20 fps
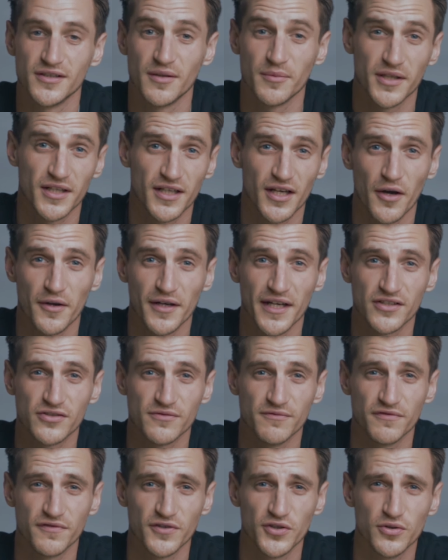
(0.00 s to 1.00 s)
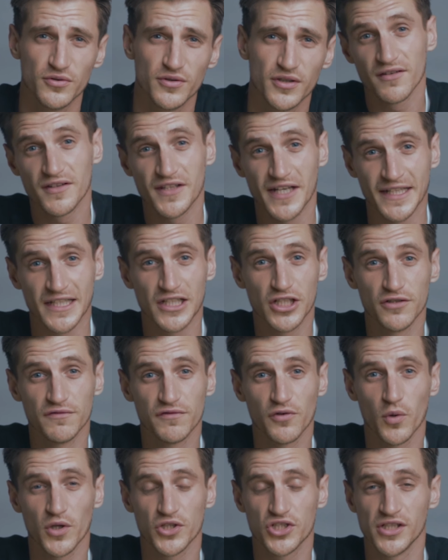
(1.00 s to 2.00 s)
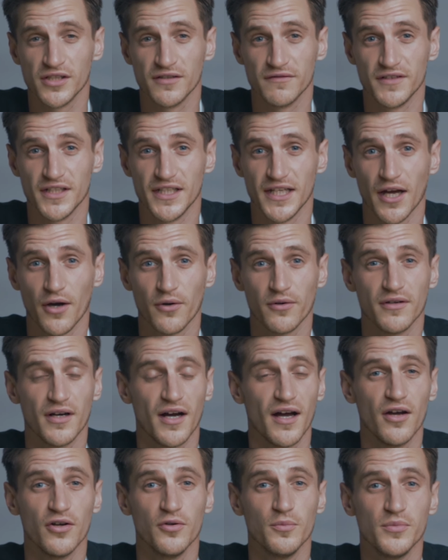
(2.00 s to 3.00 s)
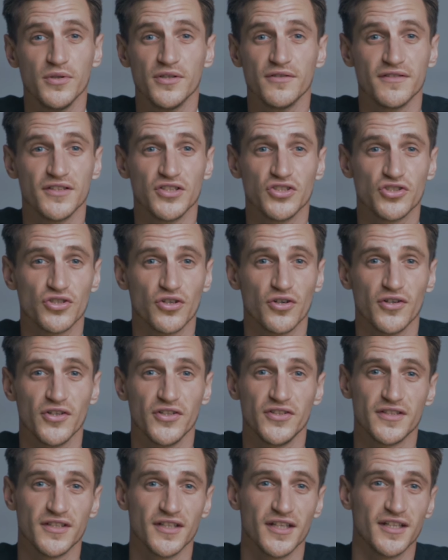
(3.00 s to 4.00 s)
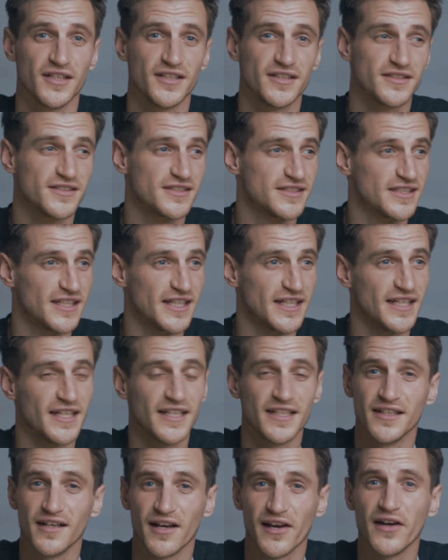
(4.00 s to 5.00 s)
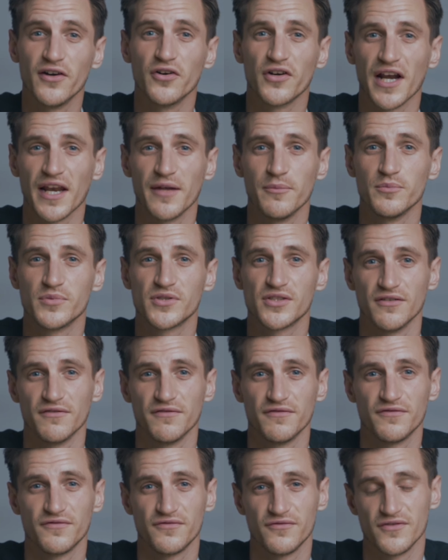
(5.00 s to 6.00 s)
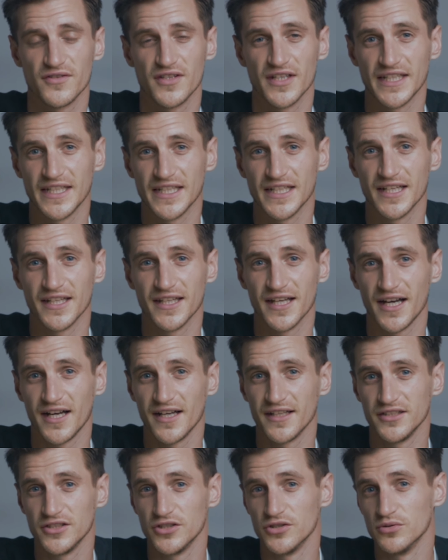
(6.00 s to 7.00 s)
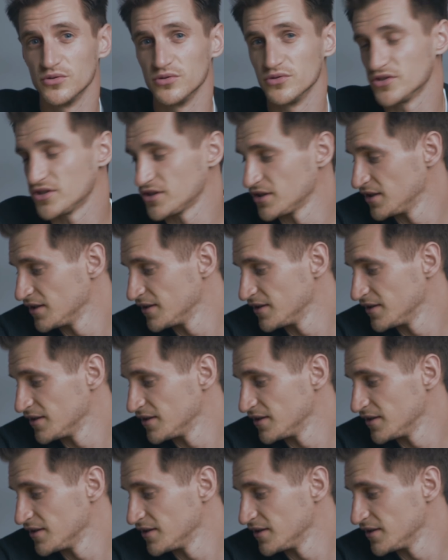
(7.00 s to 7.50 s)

I'm gonna go and get some food. Thank you for watching the video. I hope you've enjoyed seeing a little glimpse of the gear that I use.